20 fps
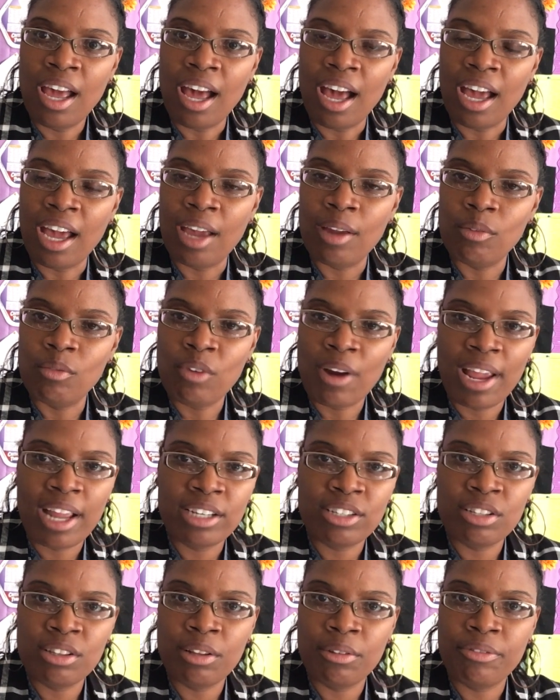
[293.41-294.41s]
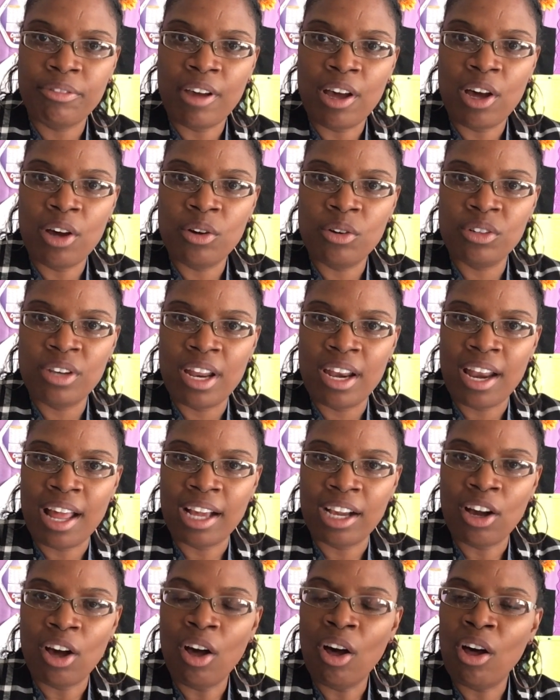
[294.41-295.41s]
I ran to the phone and I
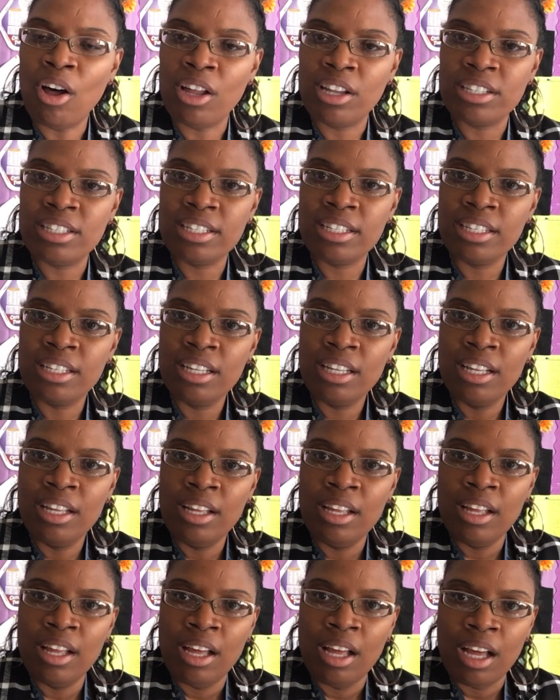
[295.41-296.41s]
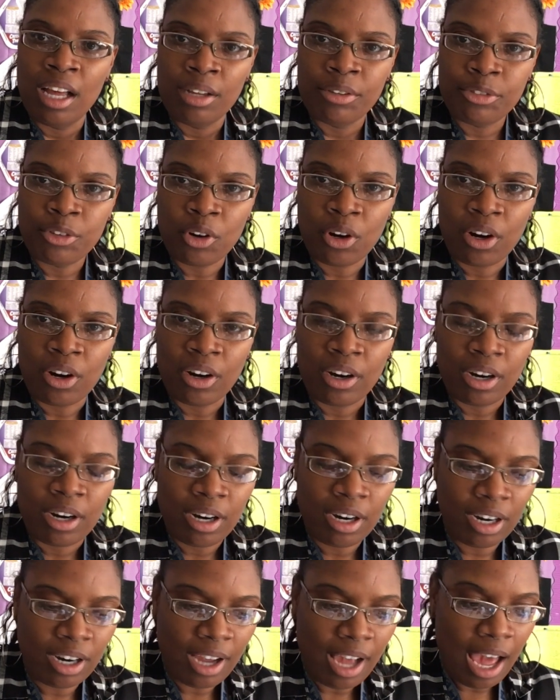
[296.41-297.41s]
called for
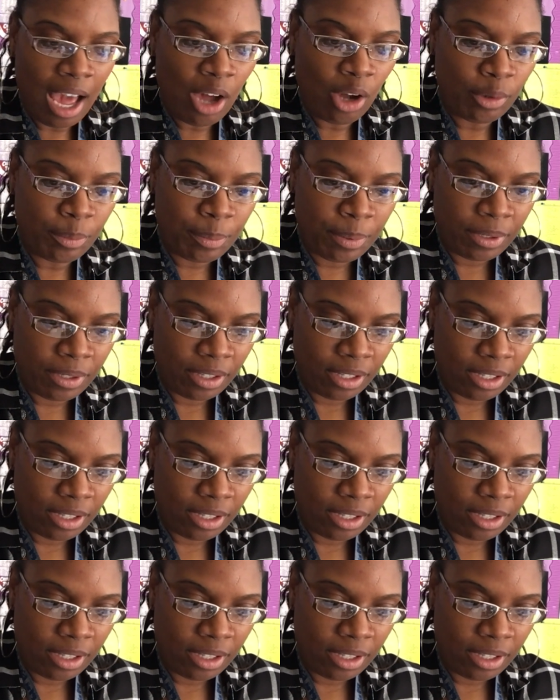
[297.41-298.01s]
help,